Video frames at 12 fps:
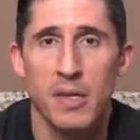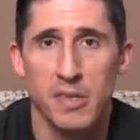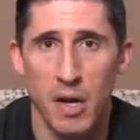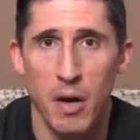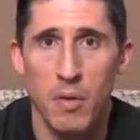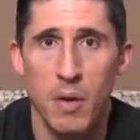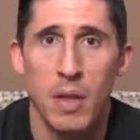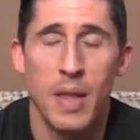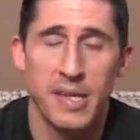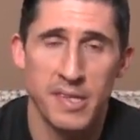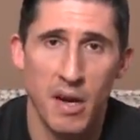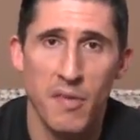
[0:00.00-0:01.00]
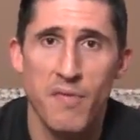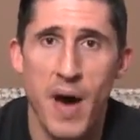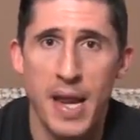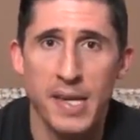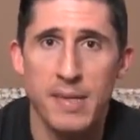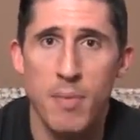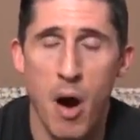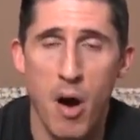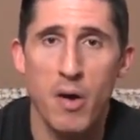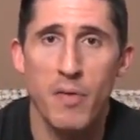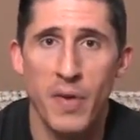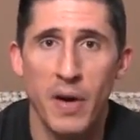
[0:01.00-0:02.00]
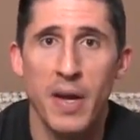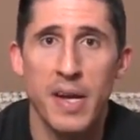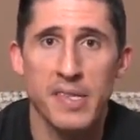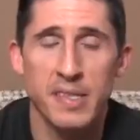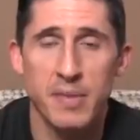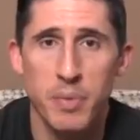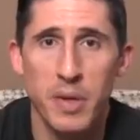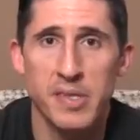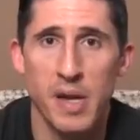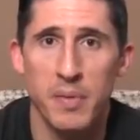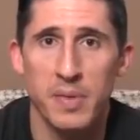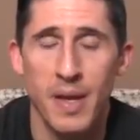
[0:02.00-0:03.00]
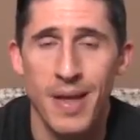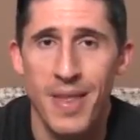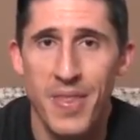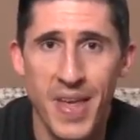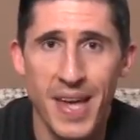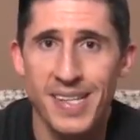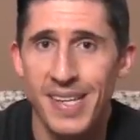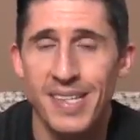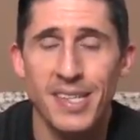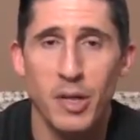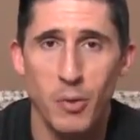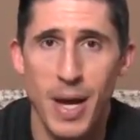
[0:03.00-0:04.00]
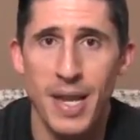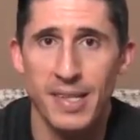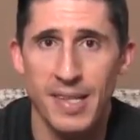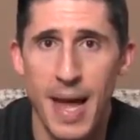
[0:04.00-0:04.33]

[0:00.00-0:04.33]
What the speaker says: So let's start finding some harder variations of push-ups. This is a great